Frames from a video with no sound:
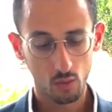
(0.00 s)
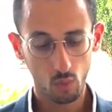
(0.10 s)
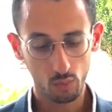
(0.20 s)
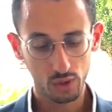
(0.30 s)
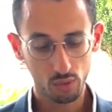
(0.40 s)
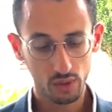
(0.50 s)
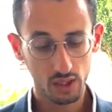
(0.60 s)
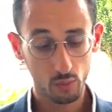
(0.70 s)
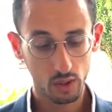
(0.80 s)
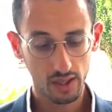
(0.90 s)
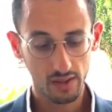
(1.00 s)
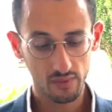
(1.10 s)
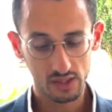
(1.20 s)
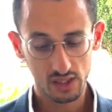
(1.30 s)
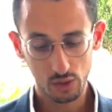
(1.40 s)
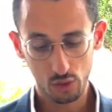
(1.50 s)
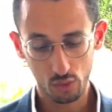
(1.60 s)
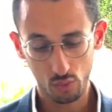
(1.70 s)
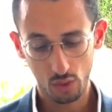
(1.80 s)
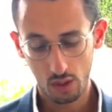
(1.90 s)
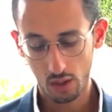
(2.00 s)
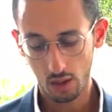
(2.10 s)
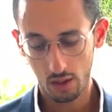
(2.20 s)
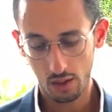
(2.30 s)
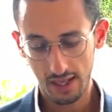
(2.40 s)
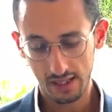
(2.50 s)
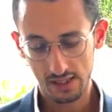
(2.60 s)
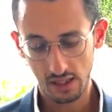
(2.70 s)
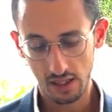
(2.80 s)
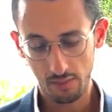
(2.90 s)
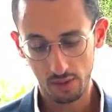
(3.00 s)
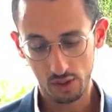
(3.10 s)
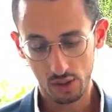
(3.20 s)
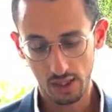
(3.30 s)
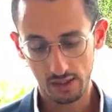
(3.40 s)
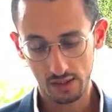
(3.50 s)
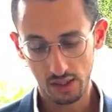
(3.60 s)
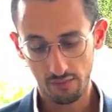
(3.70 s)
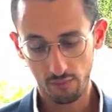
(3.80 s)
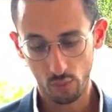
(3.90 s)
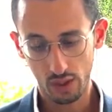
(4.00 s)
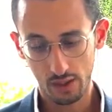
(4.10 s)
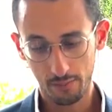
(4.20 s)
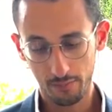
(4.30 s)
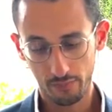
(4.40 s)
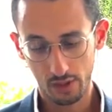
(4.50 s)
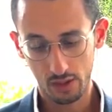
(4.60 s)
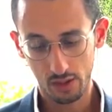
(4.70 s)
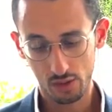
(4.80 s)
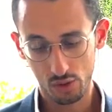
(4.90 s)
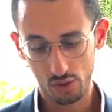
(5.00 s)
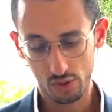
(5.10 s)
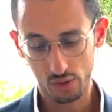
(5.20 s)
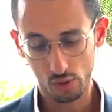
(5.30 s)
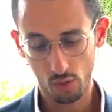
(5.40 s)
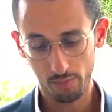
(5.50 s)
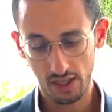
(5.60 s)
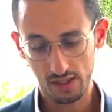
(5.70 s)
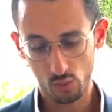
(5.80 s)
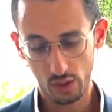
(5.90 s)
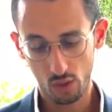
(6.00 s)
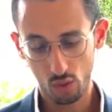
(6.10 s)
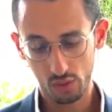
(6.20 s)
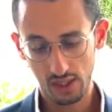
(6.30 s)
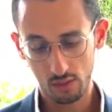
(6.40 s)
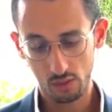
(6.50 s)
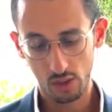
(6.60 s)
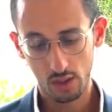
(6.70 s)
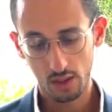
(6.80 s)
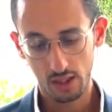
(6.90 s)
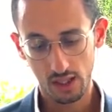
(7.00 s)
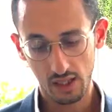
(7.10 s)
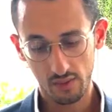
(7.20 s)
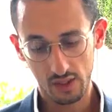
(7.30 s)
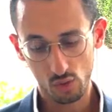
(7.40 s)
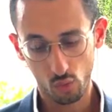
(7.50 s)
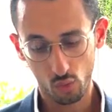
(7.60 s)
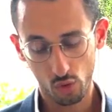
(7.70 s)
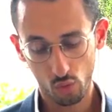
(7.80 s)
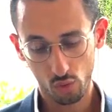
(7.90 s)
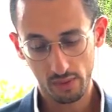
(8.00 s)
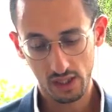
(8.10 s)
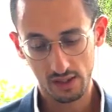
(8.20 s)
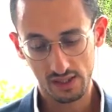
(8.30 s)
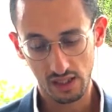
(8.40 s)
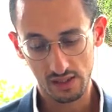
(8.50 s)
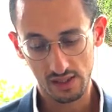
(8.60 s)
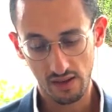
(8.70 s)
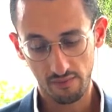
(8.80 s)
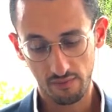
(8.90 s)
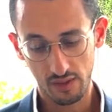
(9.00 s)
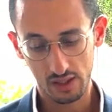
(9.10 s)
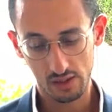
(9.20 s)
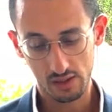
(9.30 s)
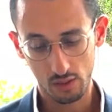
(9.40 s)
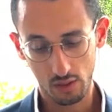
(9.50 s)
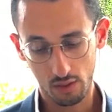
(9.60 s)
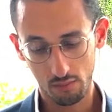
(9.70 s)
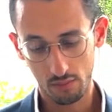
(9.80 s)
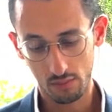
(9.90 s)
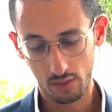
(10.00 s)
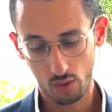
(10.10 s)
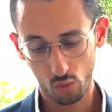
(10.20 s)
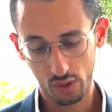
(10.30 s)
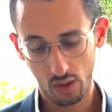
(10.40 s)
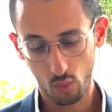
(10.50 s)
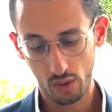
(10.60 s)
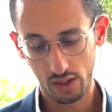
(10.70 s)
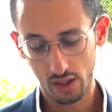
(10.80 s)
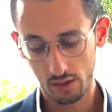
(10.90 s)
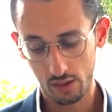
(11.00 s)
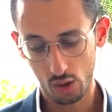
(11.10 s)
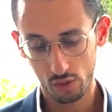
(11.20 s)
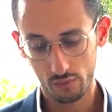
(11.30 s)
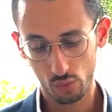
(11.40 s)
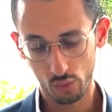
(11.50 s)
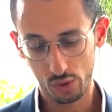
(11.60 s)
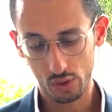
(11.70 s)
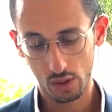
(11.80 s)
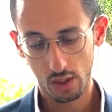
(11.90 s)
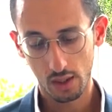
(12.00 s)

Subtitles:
What we do here, we look at the T2 axial image, and that's just the top. As we go down, again, that's all normal. CSF, that's the cauda equina nerve roots.